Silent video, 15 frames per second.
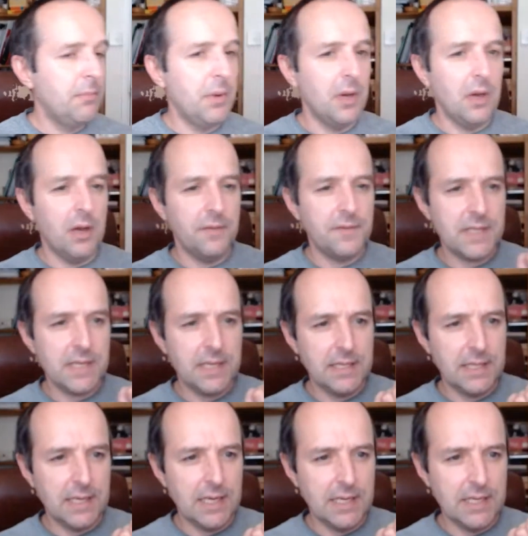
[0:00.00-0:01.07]
But I've
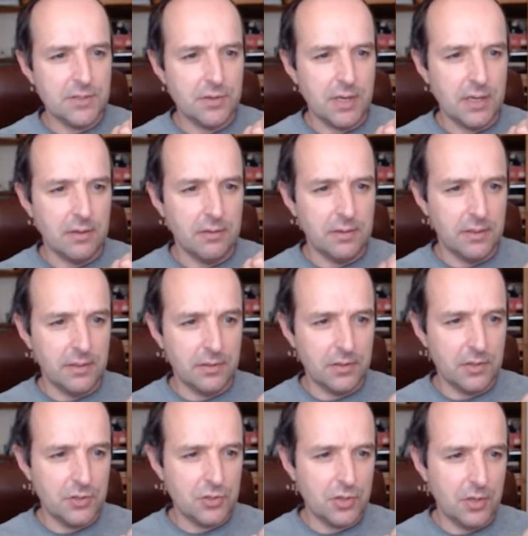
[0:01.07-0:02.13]
taken the laser out, and I'm
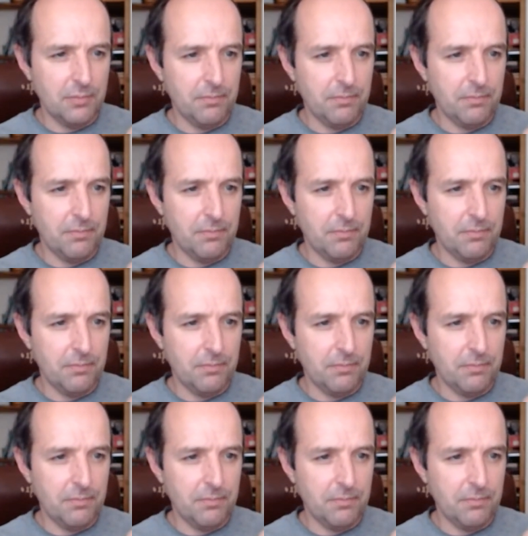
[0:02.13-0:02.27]
going to try